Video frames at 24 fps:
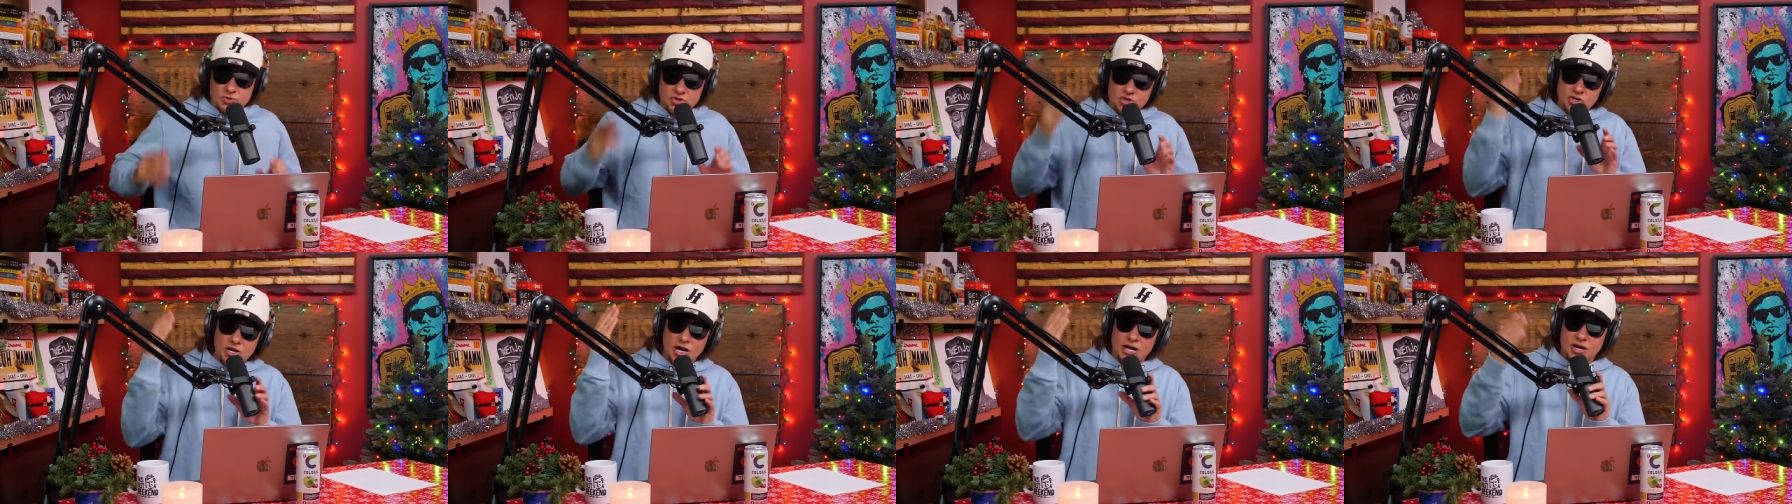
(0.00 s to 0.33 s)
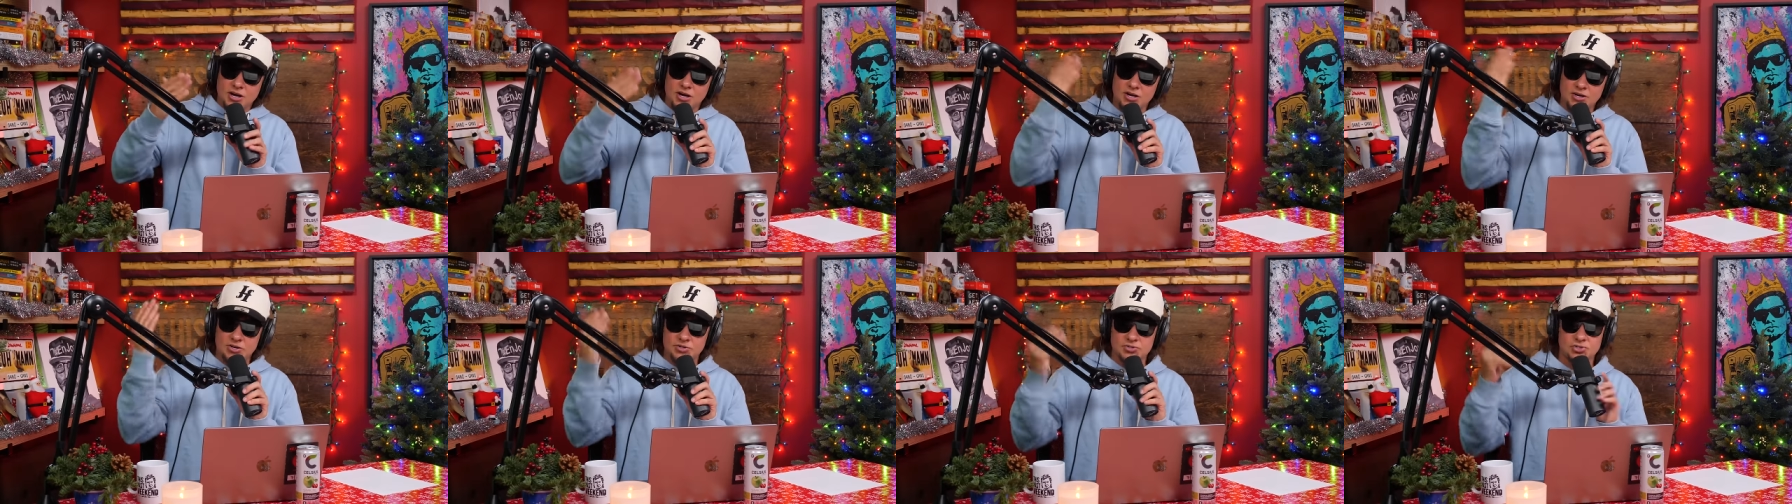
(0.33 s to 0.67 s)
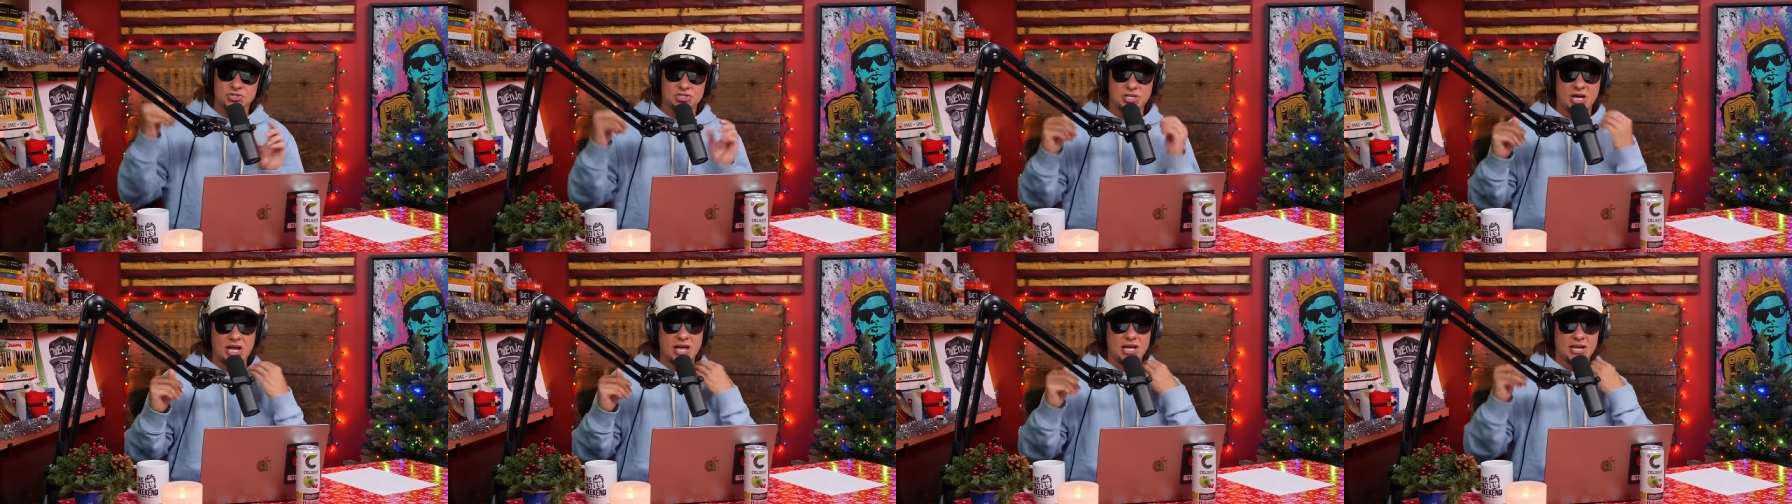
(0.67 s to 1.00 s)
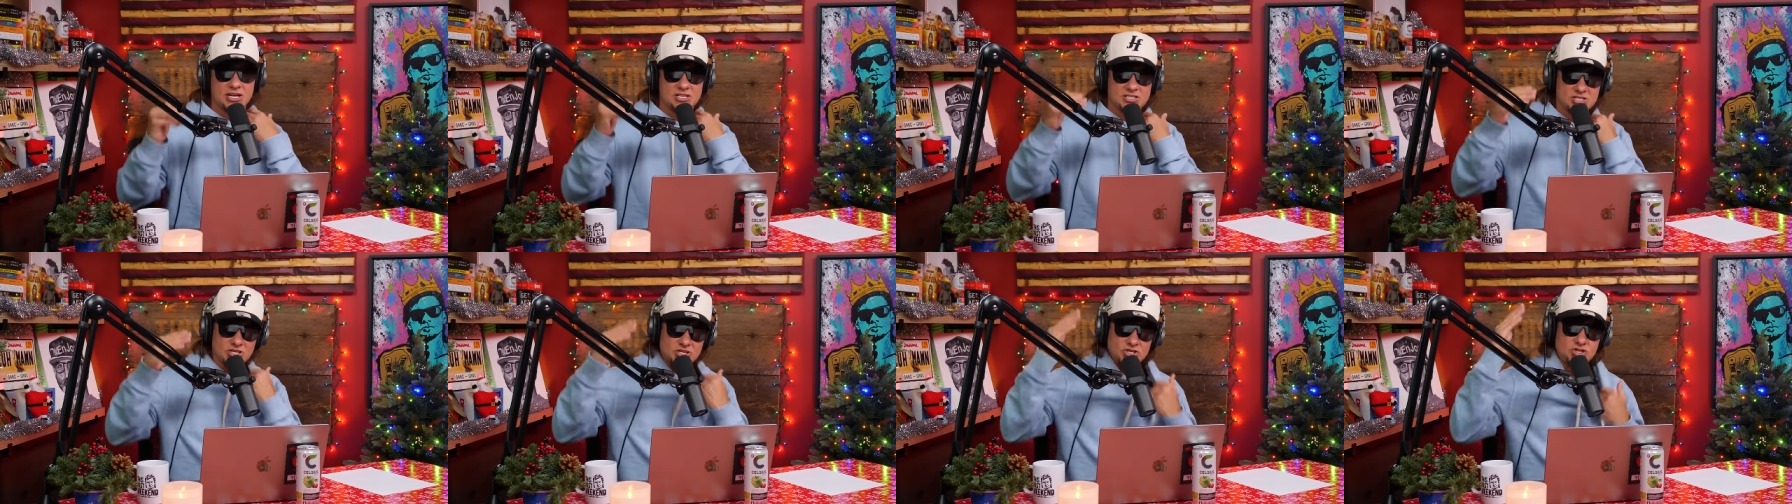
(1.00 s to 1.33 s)
what you got to
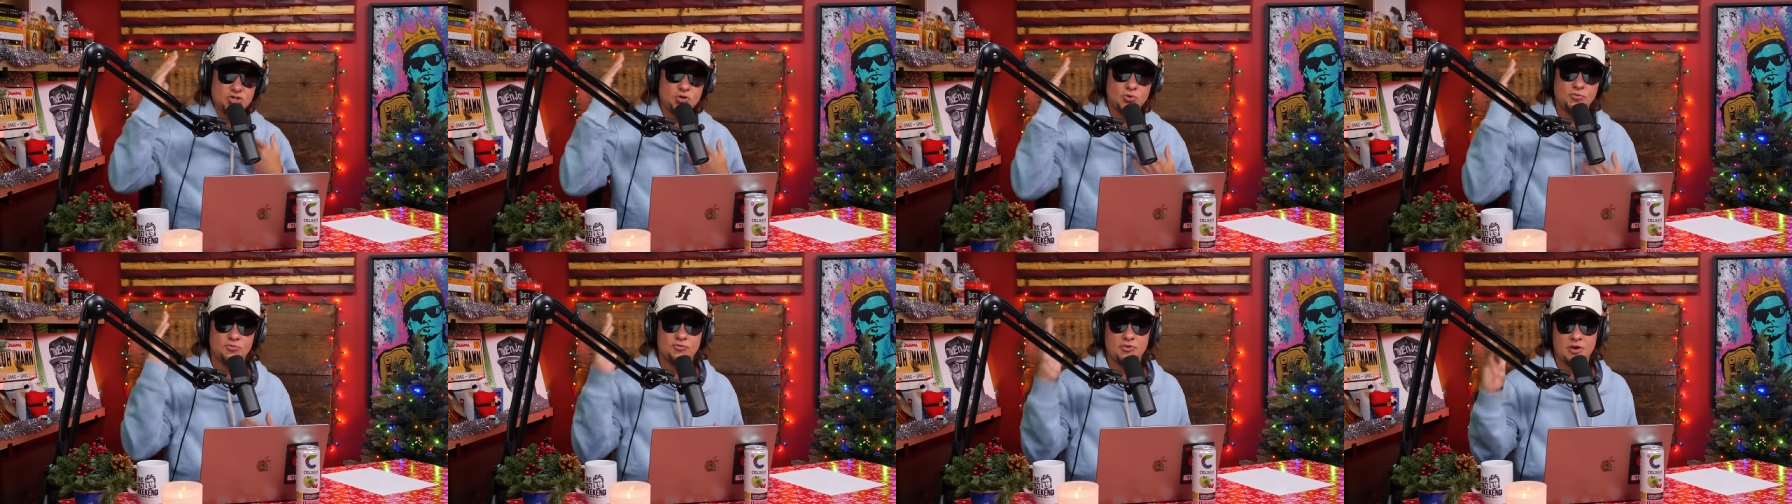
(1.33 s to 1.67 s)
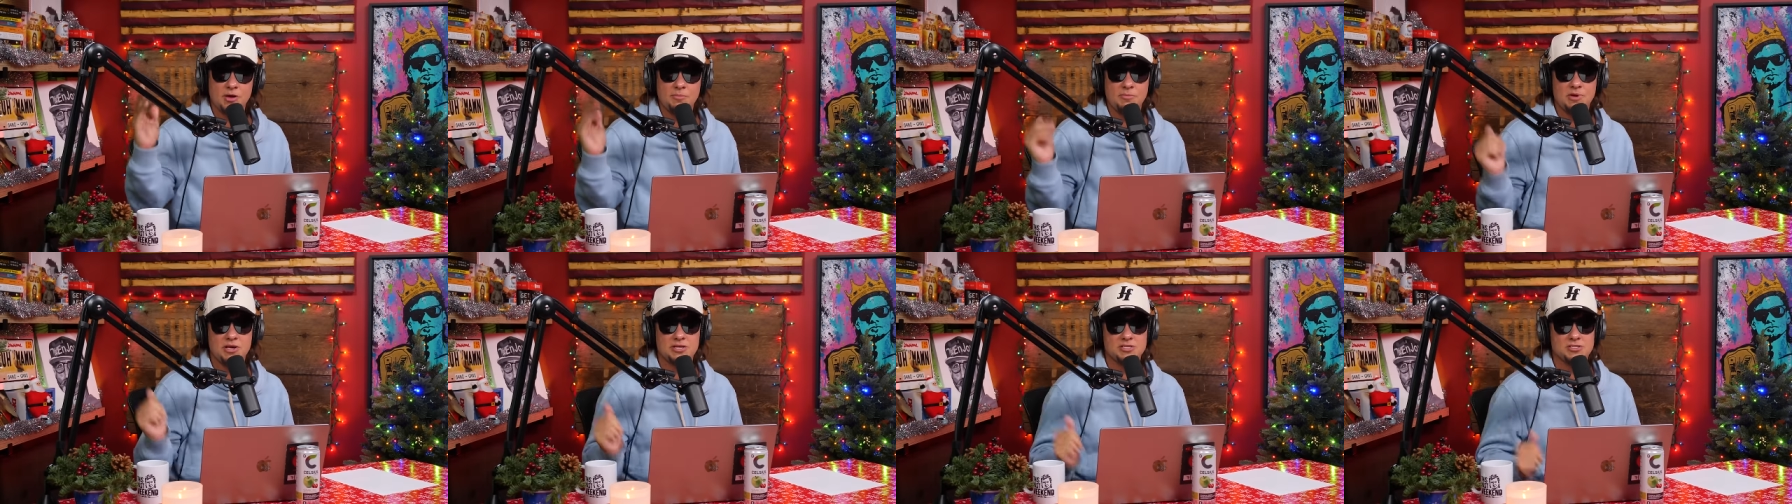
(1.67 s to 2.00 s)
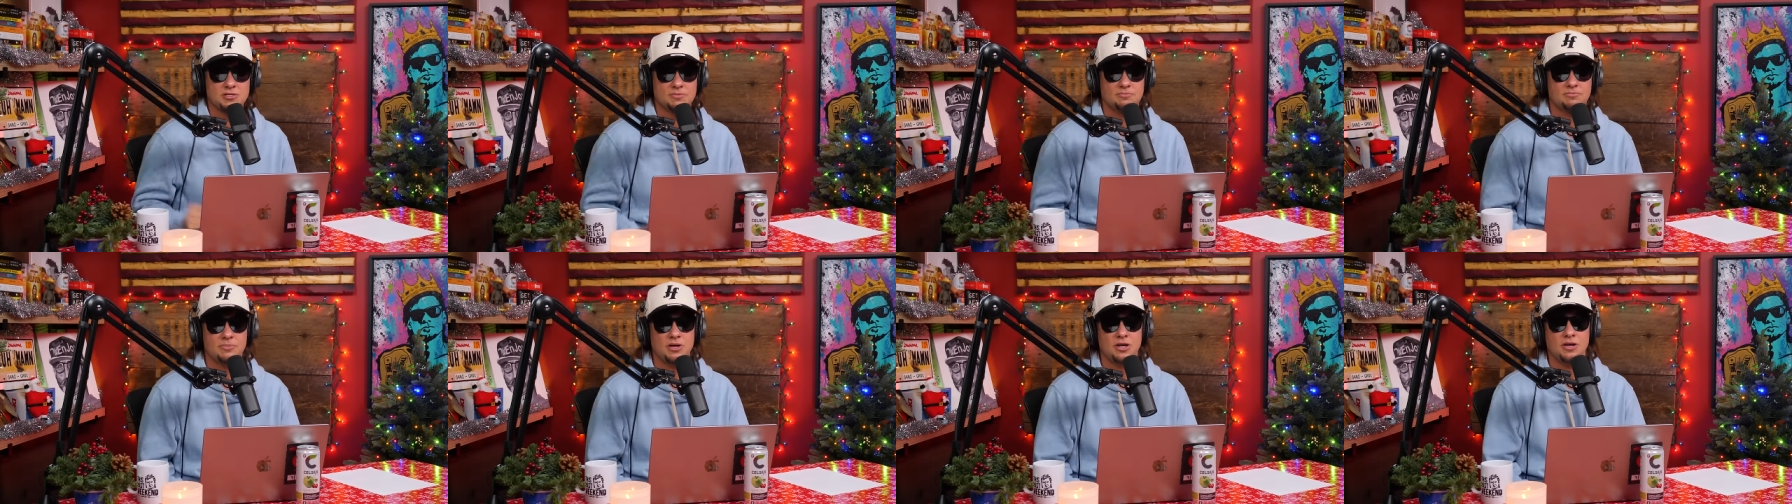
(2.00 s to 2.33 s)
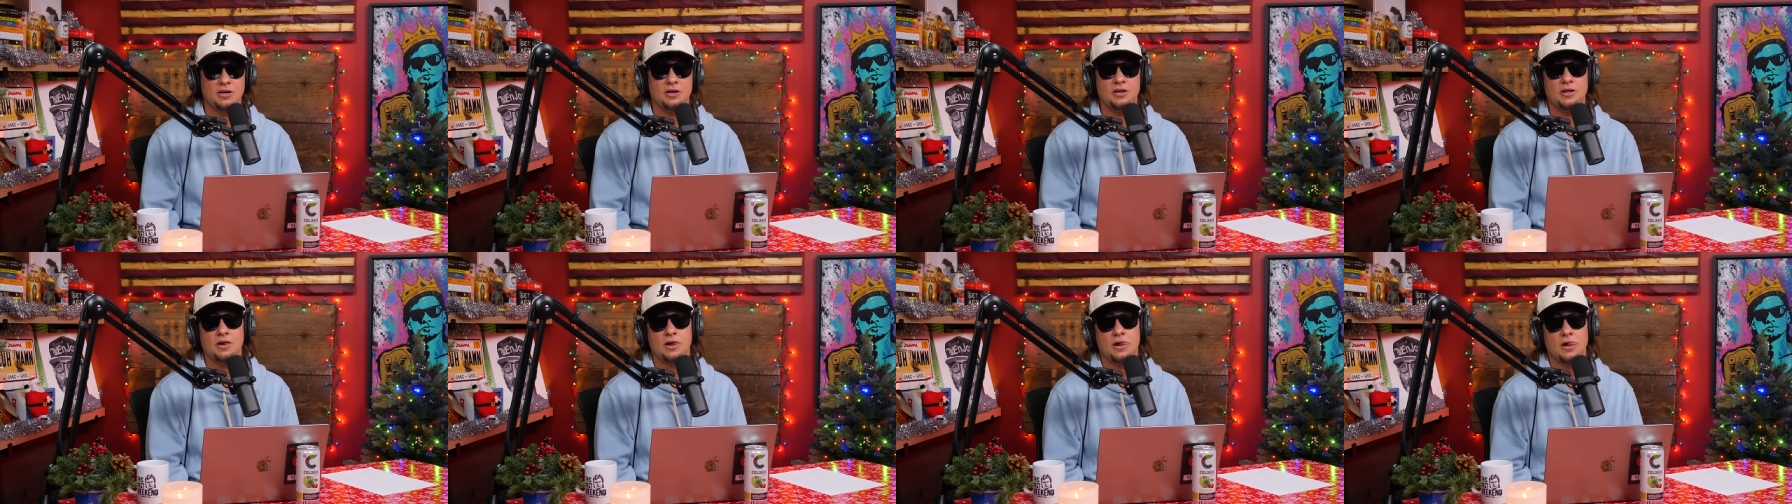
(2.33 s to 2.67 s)
understand. It's a euphemism,
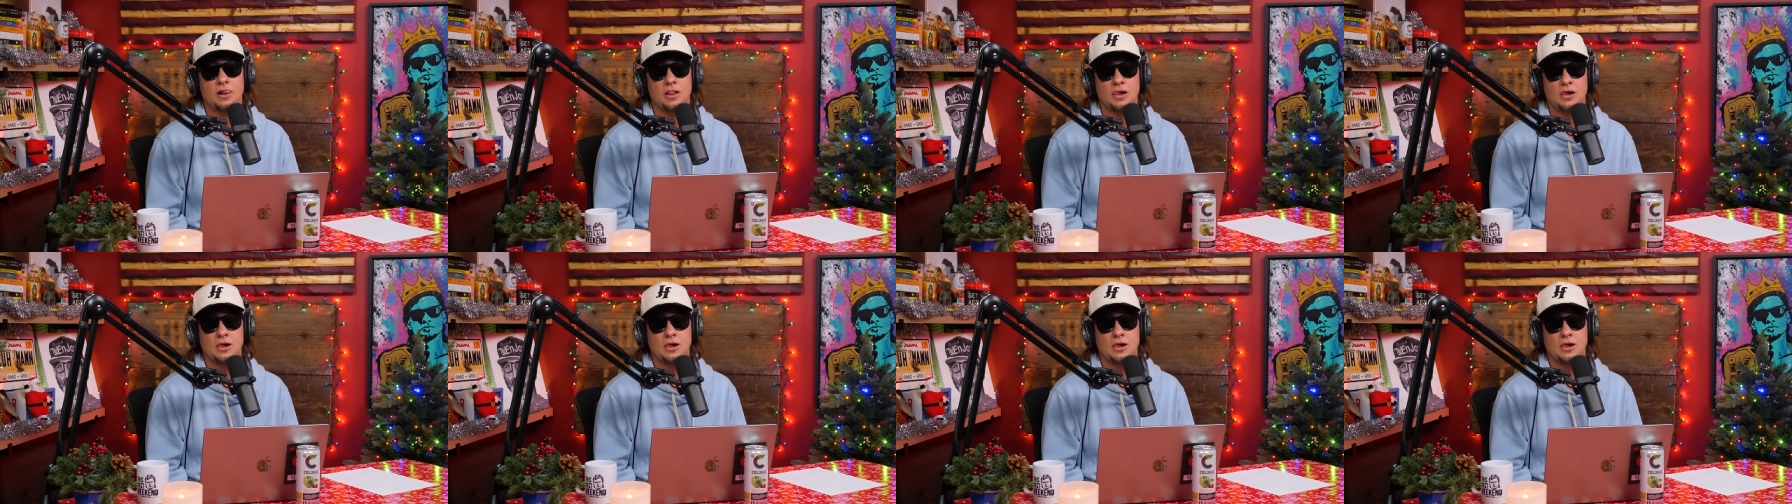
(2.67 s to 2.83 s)
man.